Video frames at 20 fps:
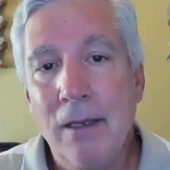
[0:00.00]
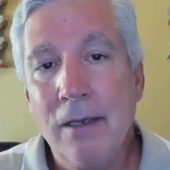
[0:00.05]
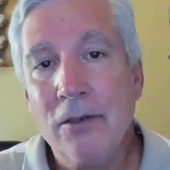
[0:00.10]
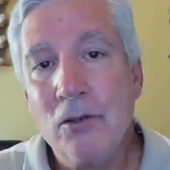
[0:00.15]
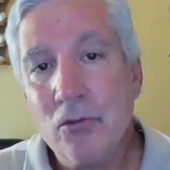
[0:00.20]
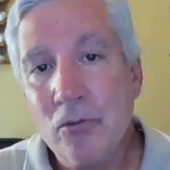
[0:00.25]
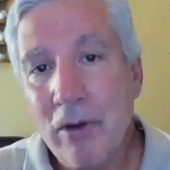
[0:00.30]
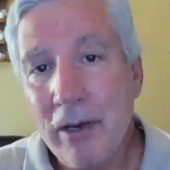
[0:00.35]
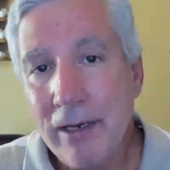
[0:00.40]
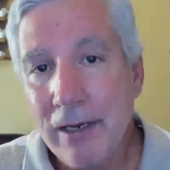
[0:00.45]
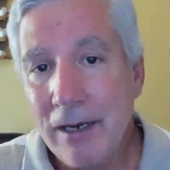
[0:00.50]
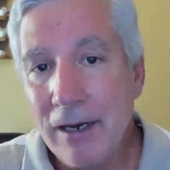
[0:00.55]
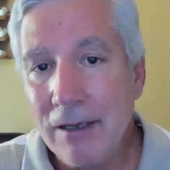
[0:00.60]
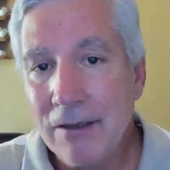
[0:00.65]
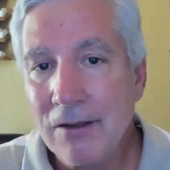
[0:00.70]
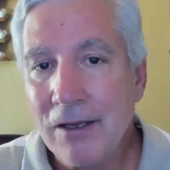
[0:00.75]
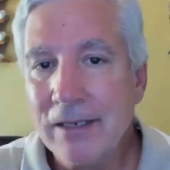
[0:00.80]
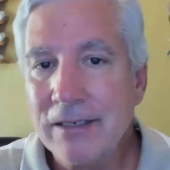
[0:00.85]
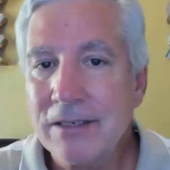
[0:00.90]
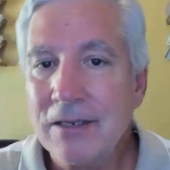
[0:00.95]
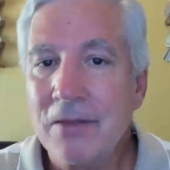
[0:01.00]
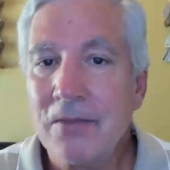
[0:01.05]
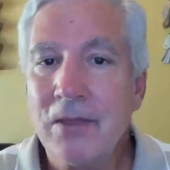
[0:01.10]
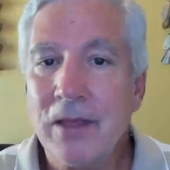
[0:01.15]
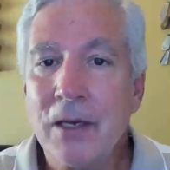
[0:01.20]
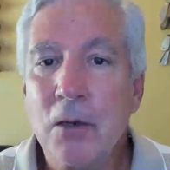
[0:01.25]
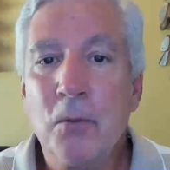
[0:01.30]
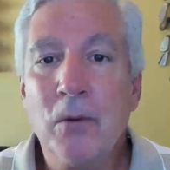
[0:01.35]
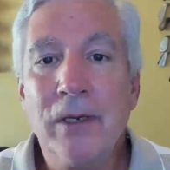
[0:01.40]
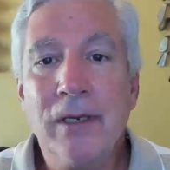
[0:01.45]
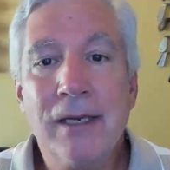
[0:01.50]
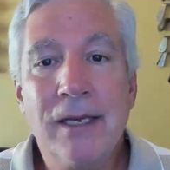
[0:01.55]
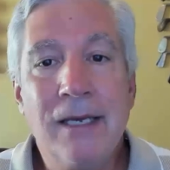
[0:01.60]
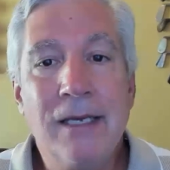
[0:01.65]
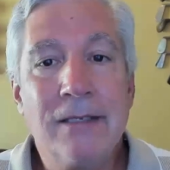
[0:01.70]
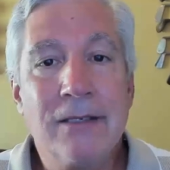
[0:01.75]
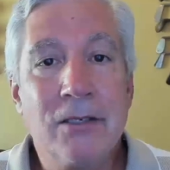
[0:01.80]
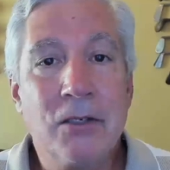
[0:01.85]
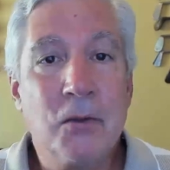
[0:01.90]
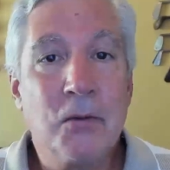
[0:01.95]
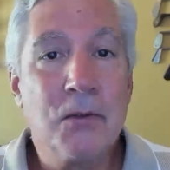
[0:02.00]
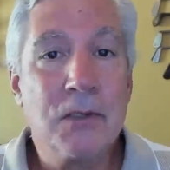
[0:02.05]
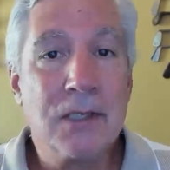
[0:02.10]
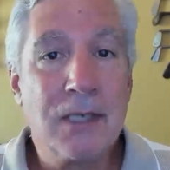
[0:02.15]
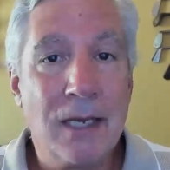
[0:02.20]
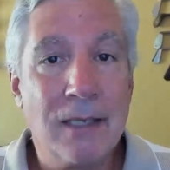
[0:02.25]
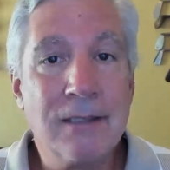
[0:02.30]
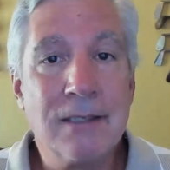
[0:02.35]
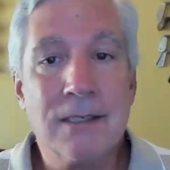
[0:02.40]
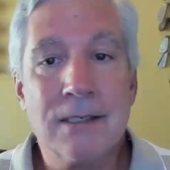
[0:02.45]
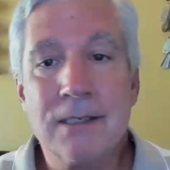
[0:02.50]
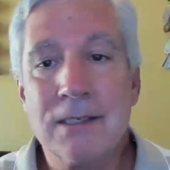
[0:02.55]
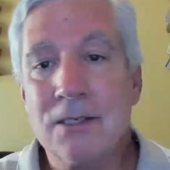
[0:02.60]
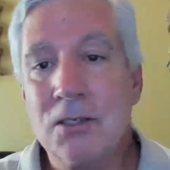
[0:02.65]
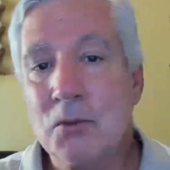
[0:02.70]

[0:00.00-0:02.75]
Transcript: In trading, I like to think we need to use senses